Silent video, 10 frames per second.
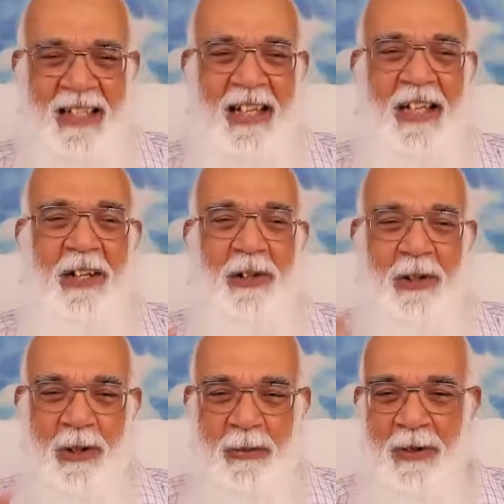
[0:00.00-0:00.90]

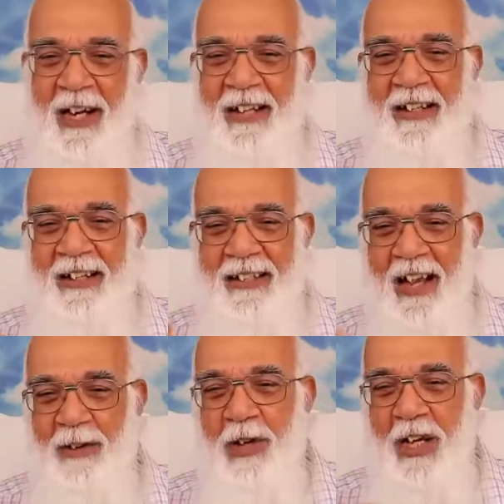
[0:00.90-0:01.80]
your practice.
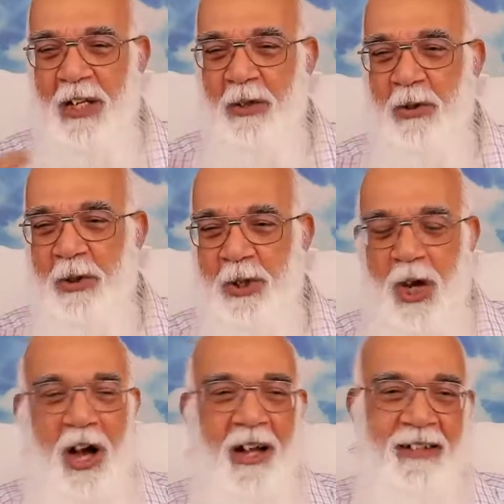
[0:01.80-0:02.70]
How are you,
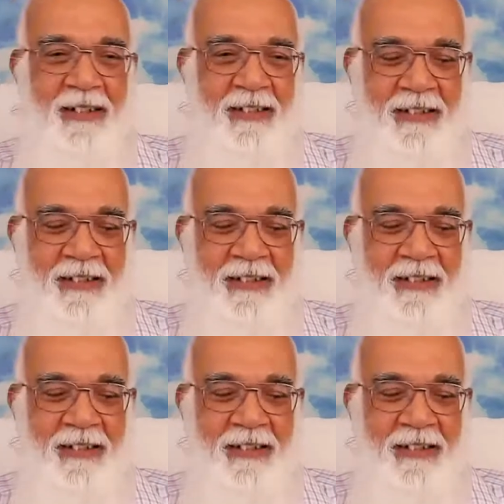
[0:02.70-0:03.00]
John?